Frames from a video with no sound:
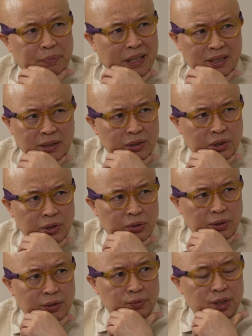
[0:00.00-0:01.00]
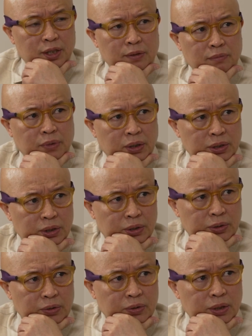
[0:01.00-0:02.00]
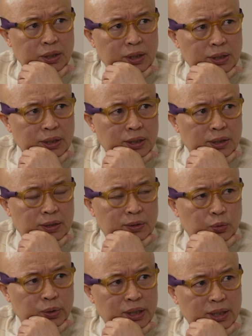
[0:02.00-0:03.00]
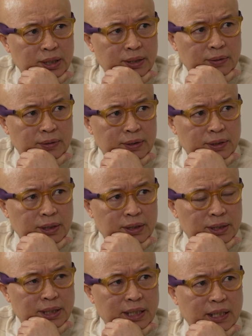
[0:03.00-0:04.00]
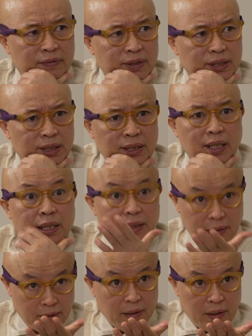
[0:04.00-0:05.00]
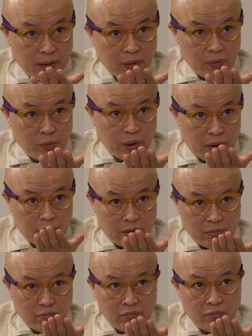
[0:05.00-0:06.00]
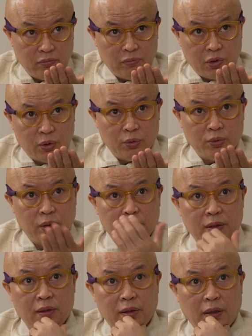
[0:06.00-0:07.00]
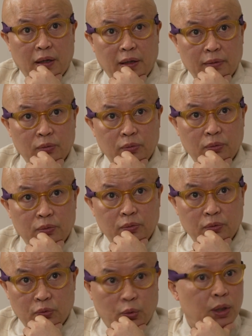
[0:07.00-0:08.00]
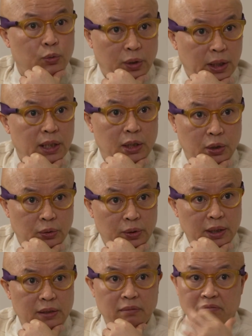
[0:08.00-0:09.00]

painting show that Richard Marshall did at the Whitney in '78, which Susan work were included?